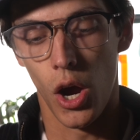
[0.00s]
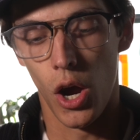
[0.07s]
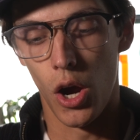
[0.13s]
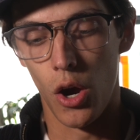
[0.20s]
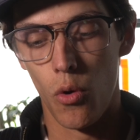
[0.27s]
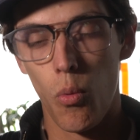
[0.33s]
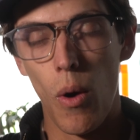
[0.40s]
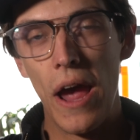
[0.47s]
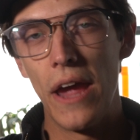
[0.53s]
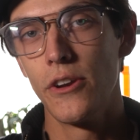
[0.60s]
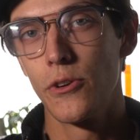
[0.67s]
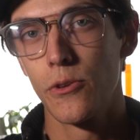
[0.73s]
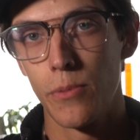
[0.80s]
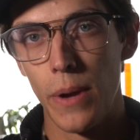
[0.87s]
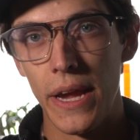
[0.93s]
a
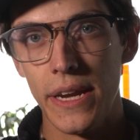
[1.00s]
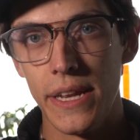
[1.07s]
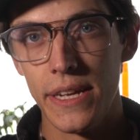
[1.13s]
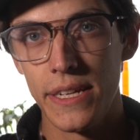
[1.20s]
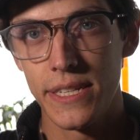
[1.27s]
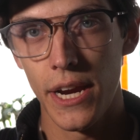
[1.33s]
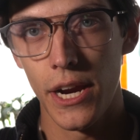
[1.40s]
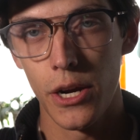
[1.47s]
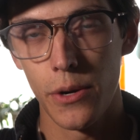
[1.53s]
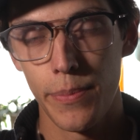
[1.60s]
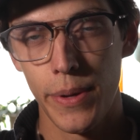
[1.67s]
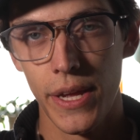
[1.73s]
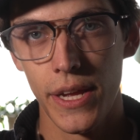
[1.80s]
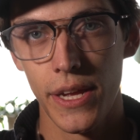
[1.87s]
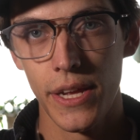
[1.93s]
wider radius
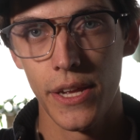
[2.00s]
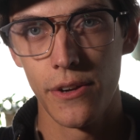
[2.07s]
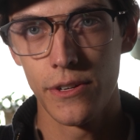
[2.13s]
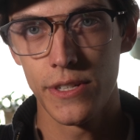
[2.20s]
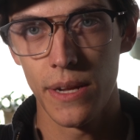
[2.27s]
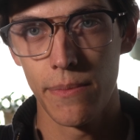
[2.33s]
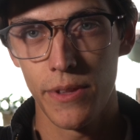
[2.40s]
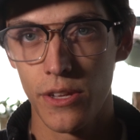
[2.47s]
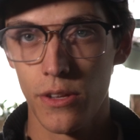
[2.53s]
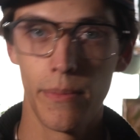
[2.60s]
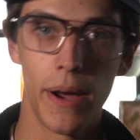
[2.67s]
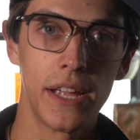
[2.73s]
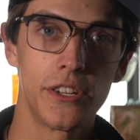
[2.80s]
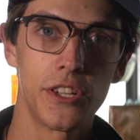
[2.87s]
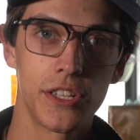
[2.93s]
hairpin or something, you
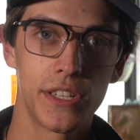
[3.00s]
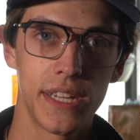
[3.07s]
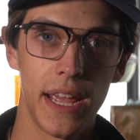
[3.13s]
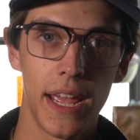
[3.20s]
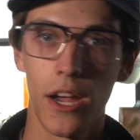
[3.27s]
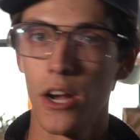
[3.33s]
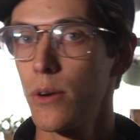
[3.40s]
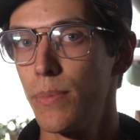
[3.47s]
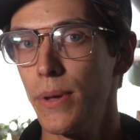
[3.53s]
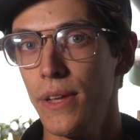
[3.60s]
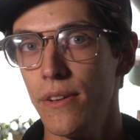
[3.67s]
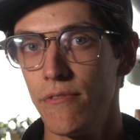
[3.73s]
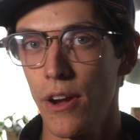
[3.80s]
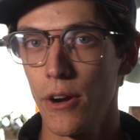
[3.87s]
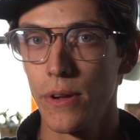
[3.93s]
might just say
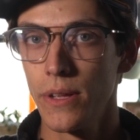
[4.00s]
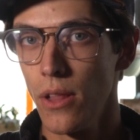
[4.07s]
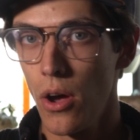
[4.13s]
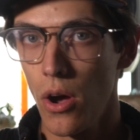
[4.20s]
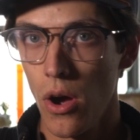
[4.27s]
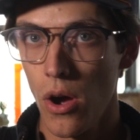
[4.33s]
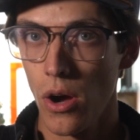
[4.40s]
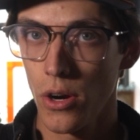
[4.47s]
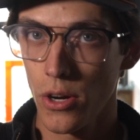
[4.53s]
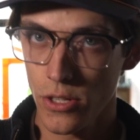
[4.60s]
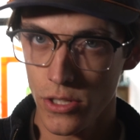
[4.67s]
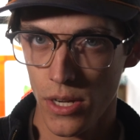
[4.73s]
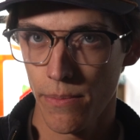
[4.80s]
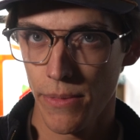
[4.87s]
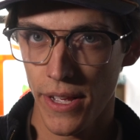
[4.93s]
hairpin very long,
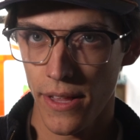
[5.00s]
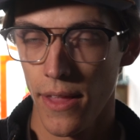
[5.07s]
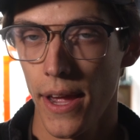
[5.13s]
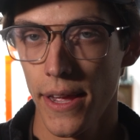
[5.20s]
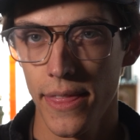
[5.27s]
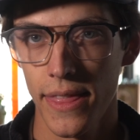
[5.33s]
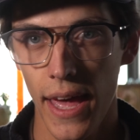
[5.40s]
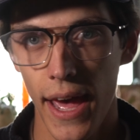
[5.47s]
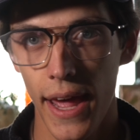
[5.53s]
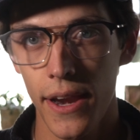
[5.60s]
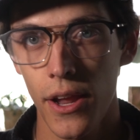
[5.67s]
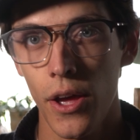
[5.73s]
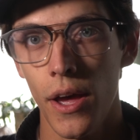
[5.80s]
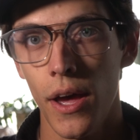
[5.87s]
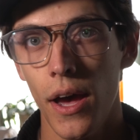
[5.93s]
something like that.